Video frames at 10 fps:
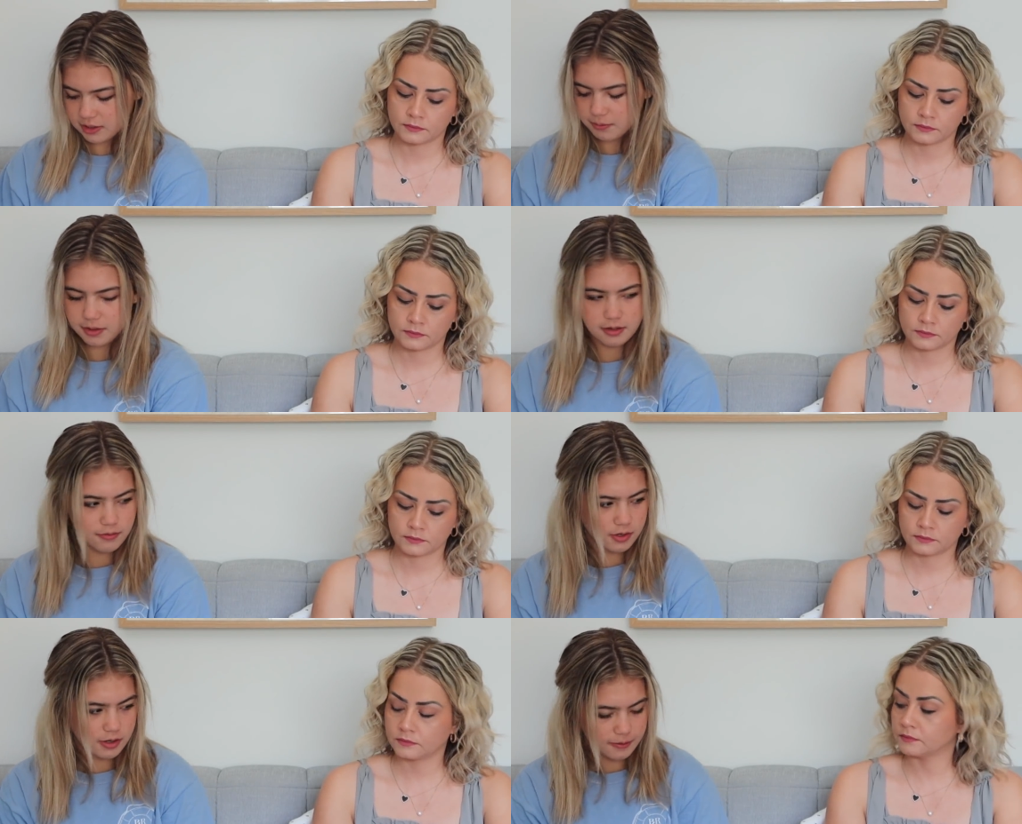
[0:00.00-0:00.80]
Speaker 1: completely
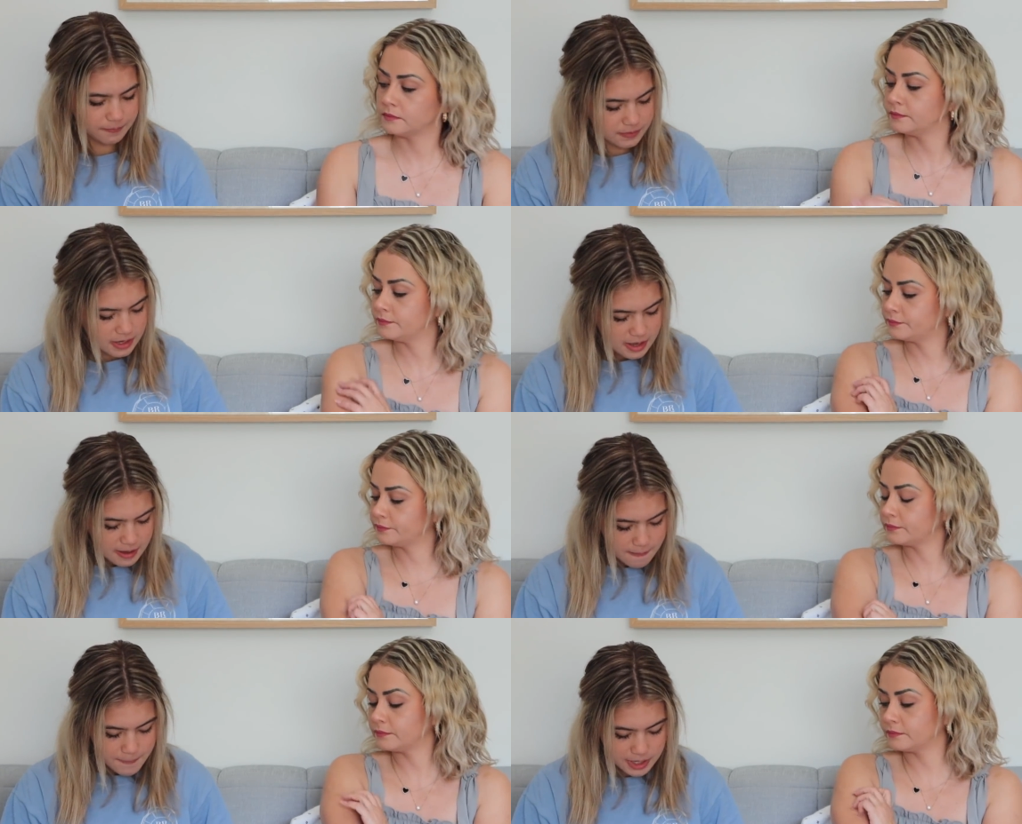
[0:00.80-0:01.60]
forgot.
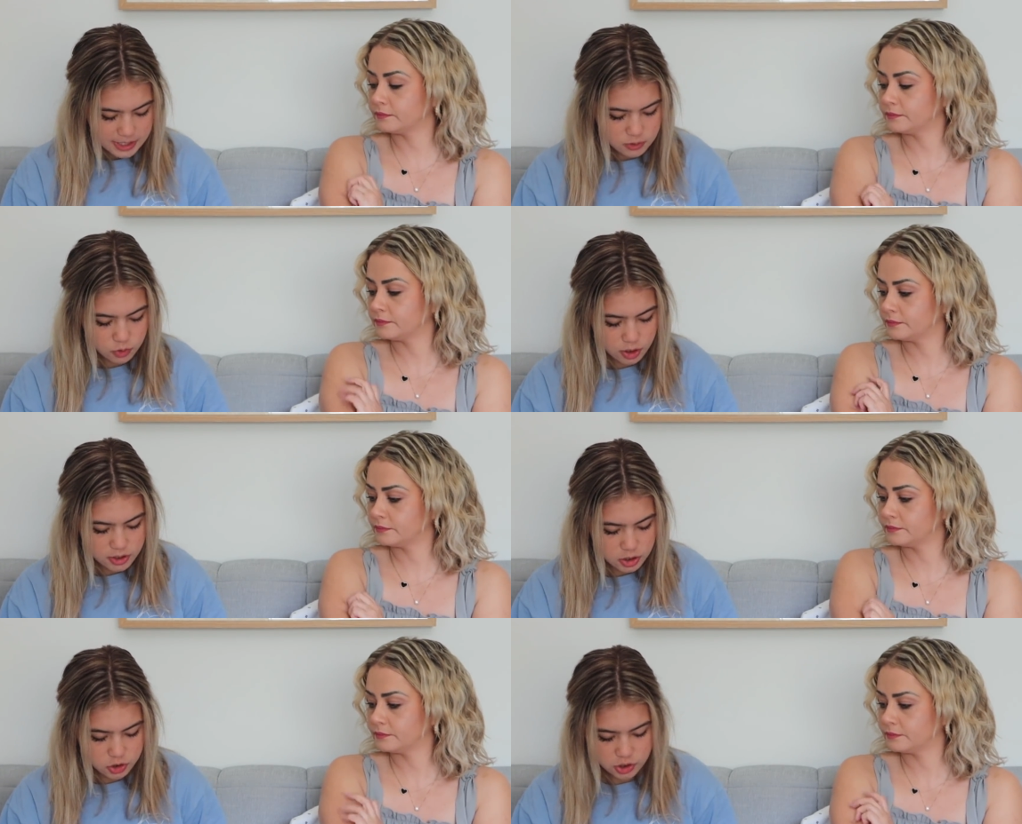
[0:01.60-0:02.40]
Because there's
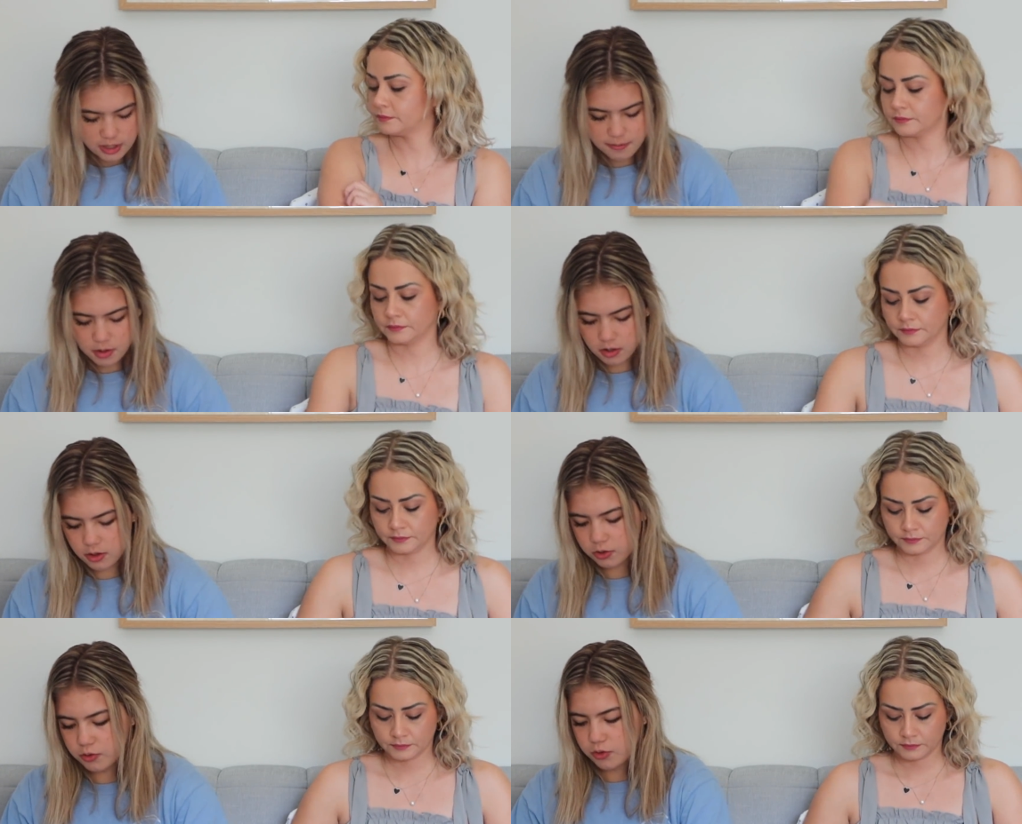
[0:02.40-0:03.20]
a gym on the
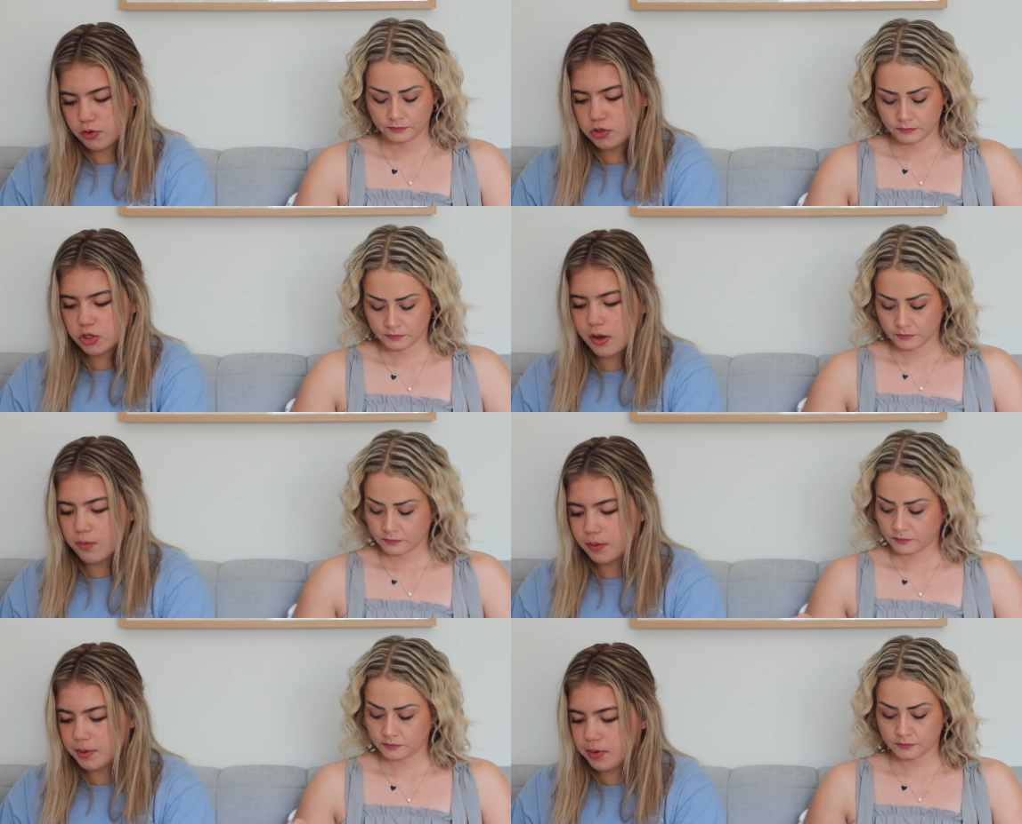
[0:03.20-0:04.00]
cruise, so I
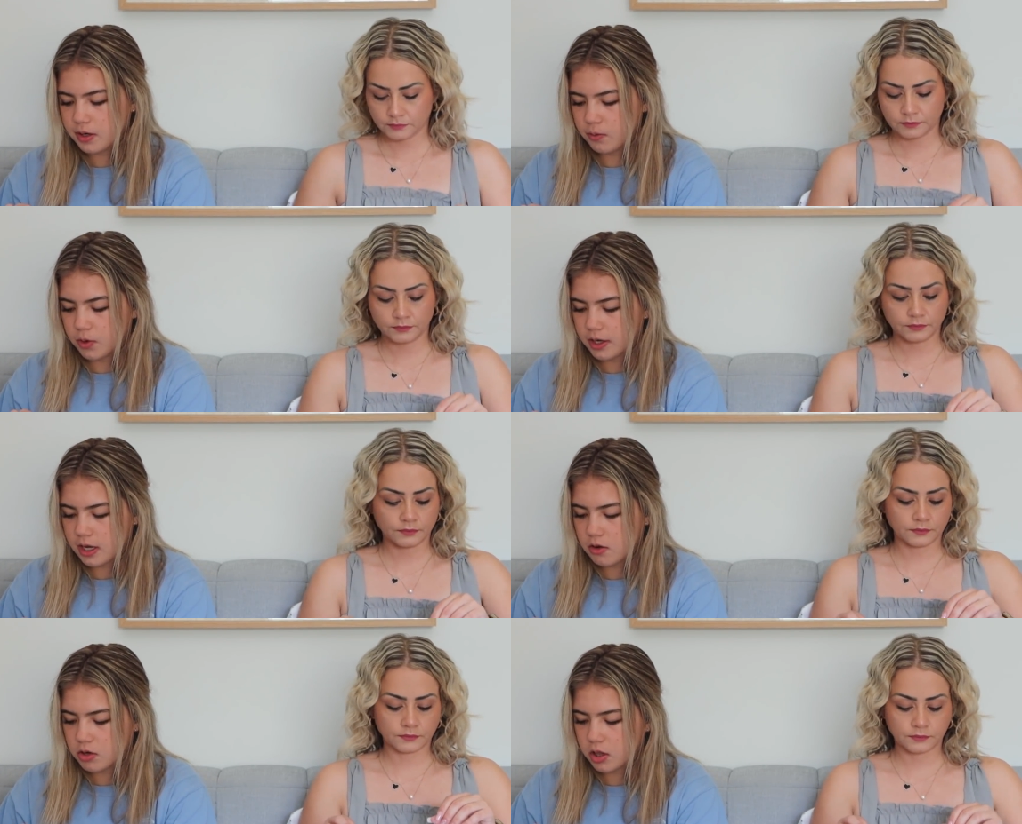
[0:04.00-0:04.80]
will be bringing workout